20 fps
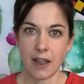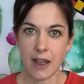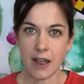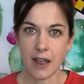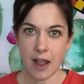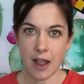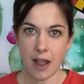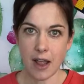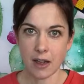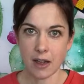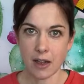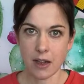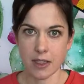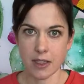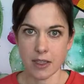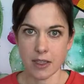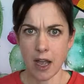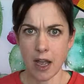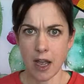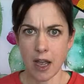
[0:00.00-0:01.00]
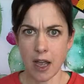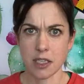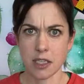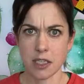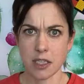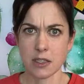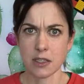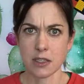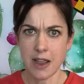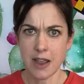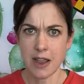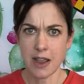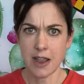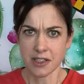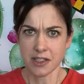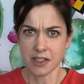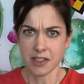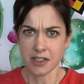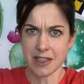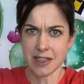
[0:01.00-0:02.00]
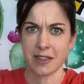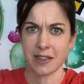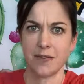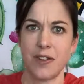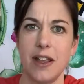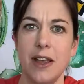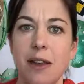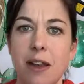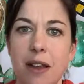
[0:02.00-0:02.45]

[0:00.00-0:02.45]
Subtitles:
Alkalis and halogens react aggressively.